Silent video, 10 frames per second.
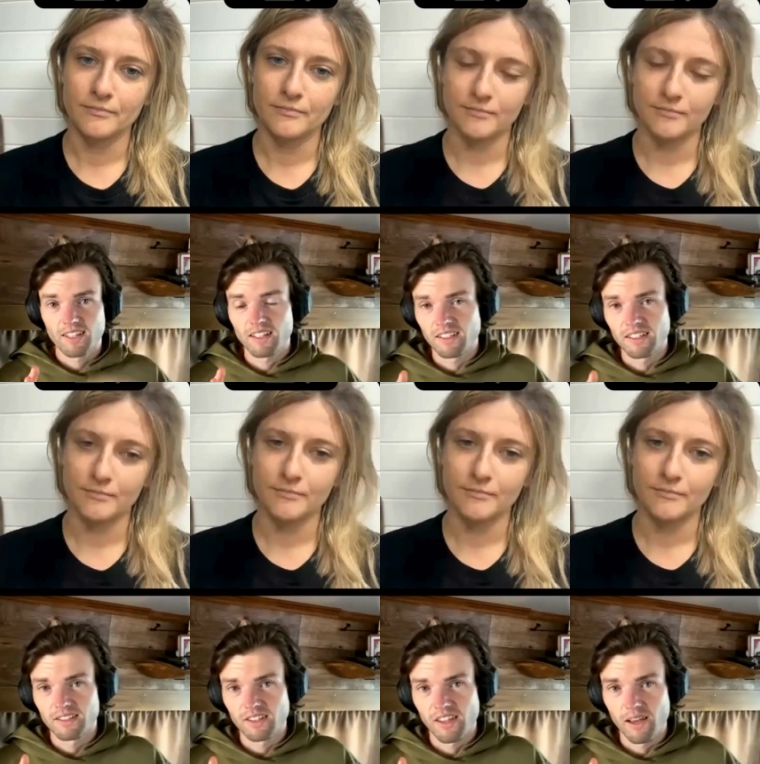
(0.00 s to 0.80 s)
Speaker 1: send it
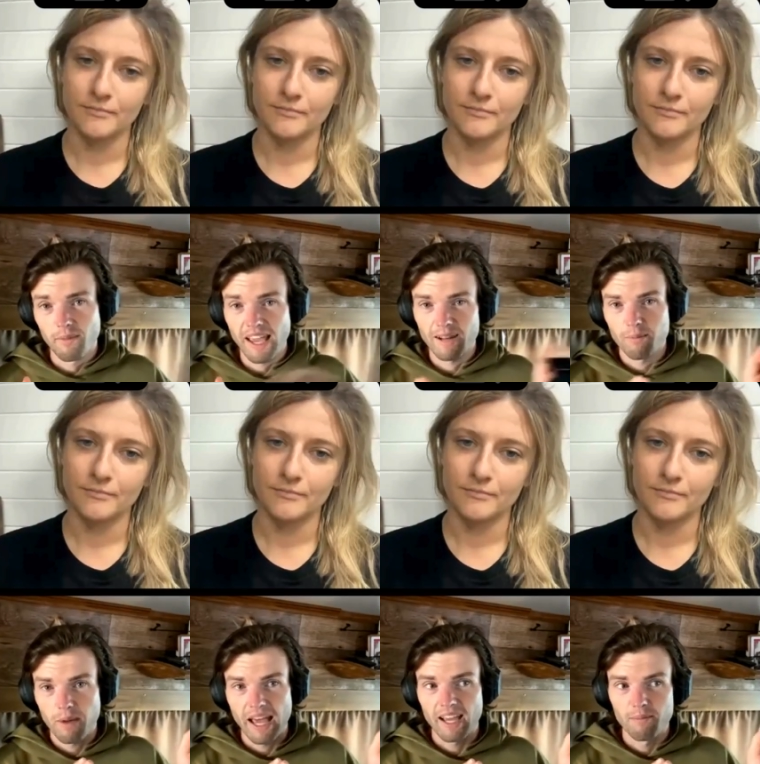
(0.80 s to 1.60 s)
into them and
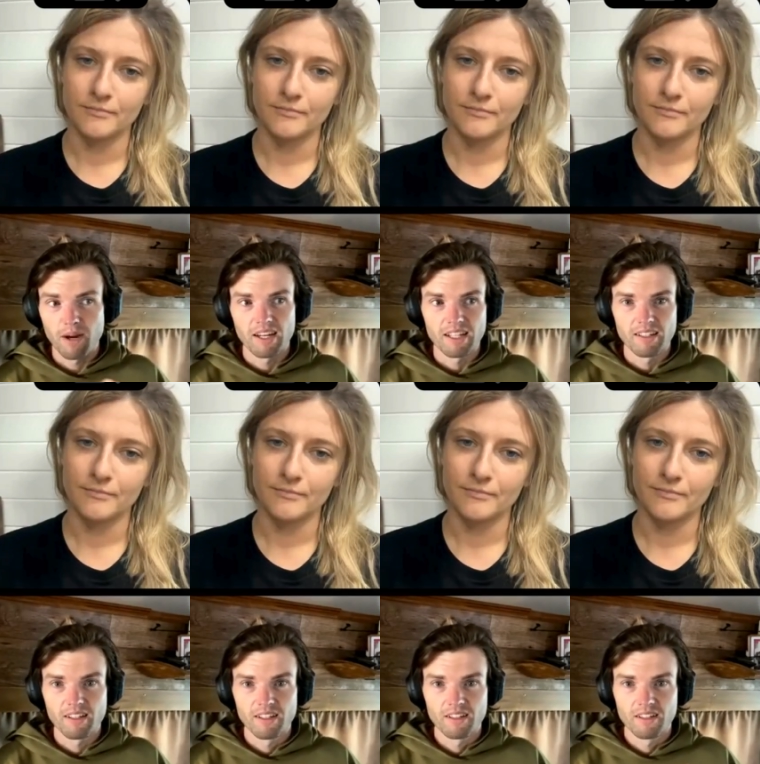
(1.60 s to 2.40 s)
pay money.